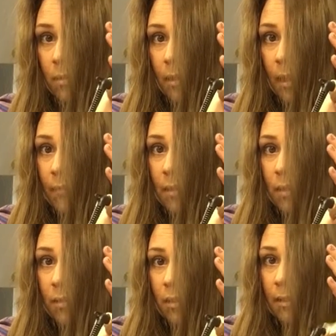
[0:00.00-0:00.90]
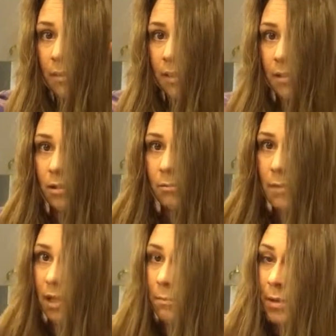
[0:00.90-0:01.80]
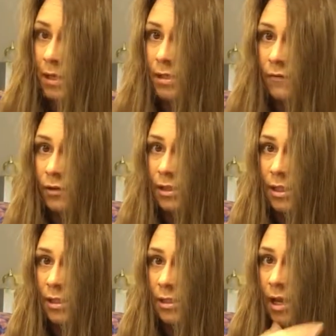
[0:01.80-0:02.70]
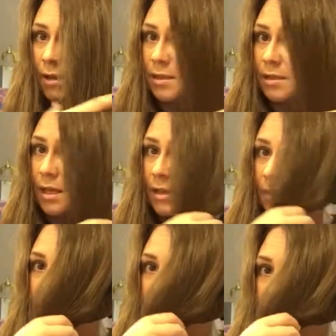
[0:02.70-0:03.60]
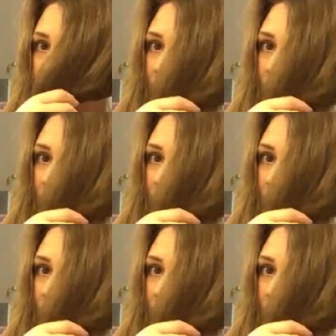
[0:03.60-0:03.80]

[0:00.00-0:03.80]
Having the clips made a big difference in the time it takes me.